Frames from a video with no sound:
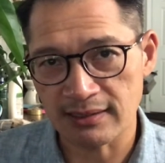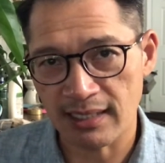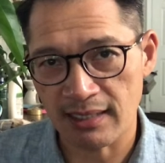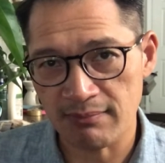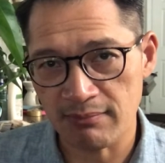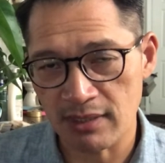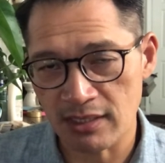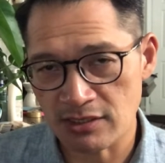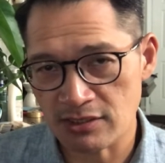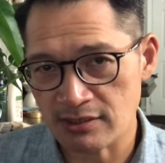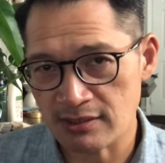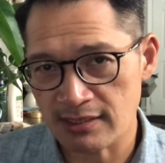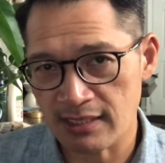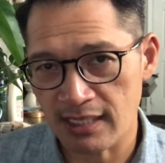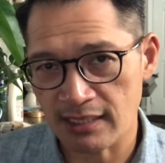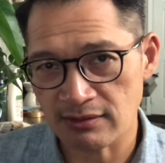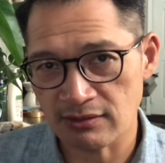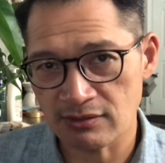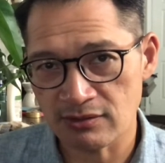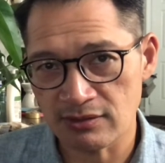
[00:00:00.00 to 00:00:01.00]
I mentioned
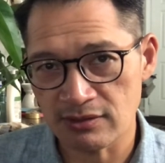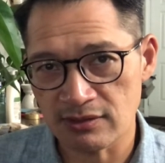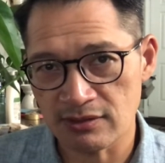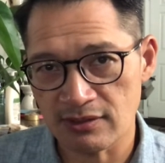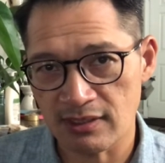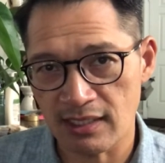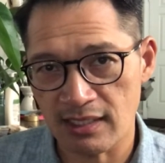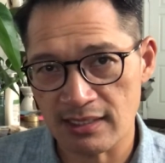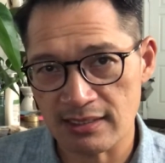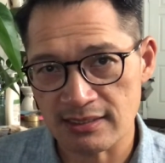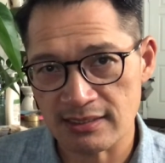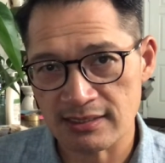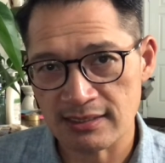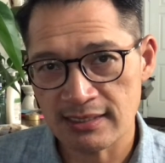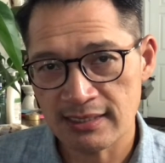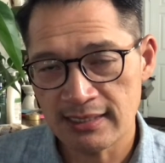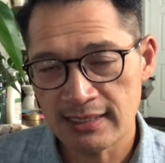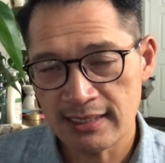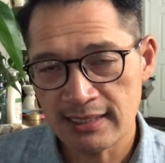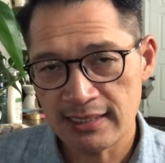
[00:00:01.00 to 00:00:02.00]
that to you guys
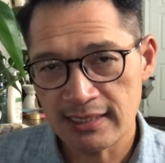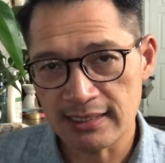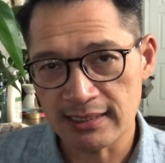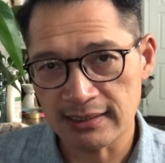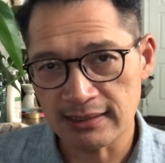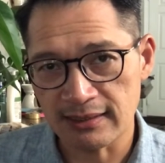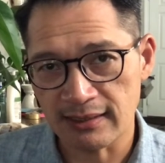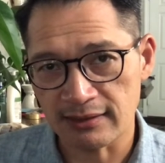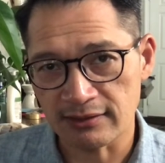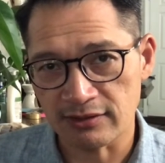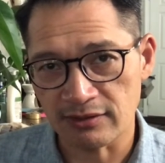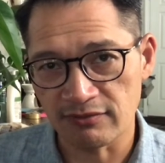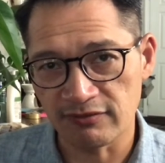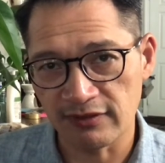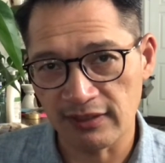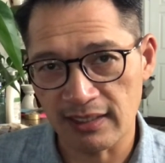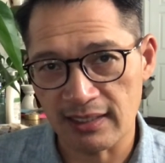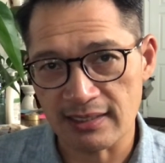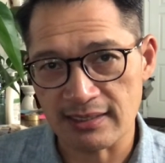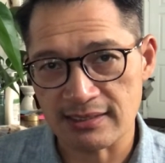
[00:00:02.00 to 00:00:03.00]
in other
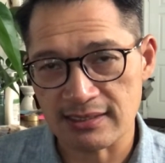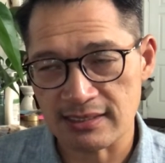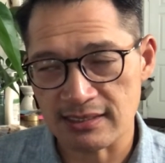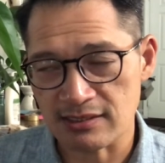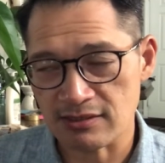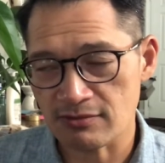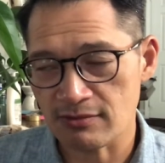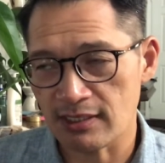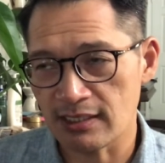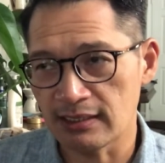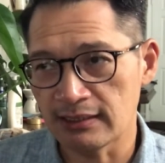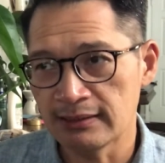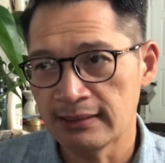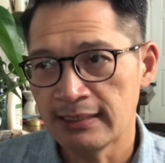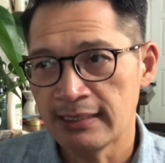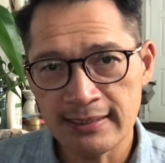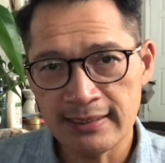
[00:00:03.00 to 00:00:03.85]
vlogs as well,